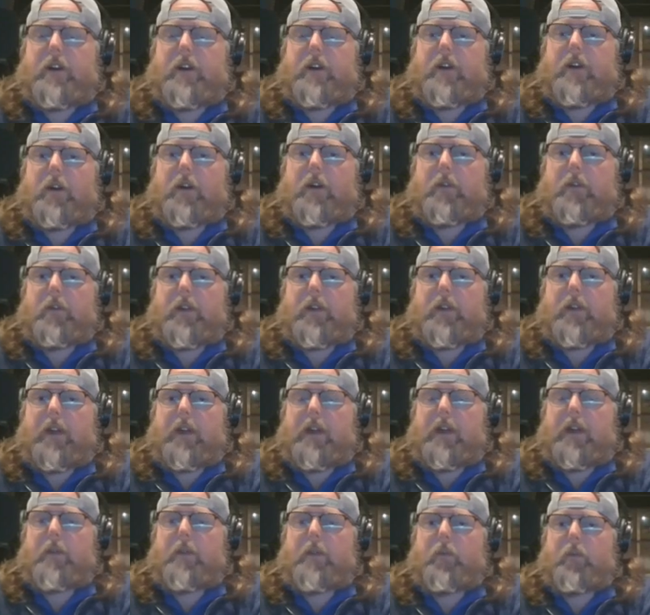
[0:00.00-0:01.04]
out of the
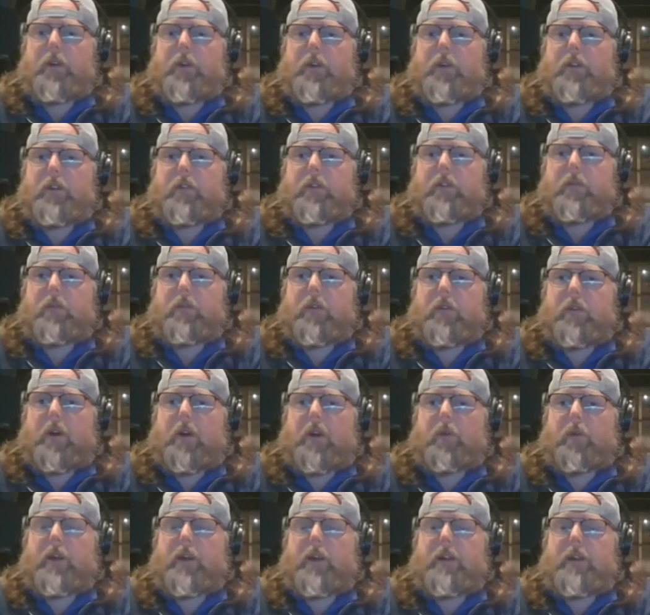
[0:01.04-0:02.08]
game when you're
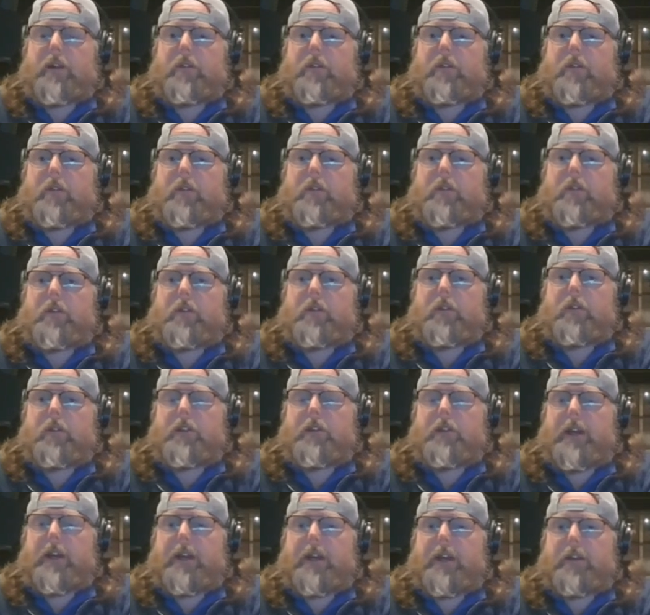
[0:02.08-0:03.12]
already
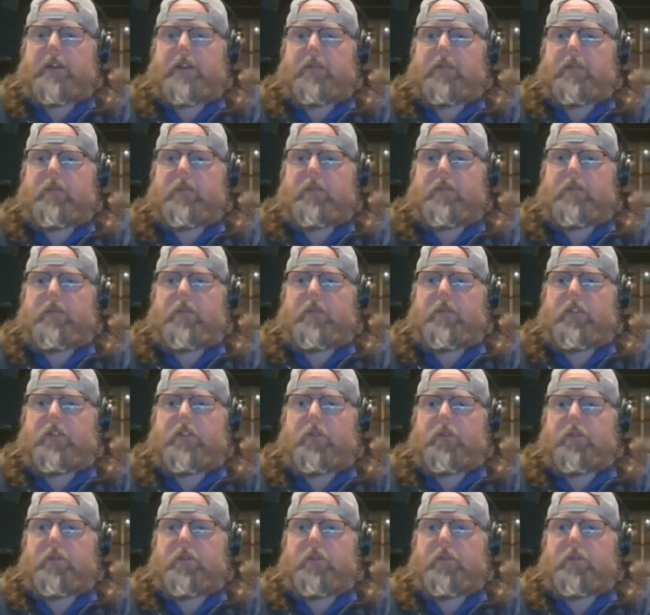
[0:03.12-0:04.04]
clearly heading to a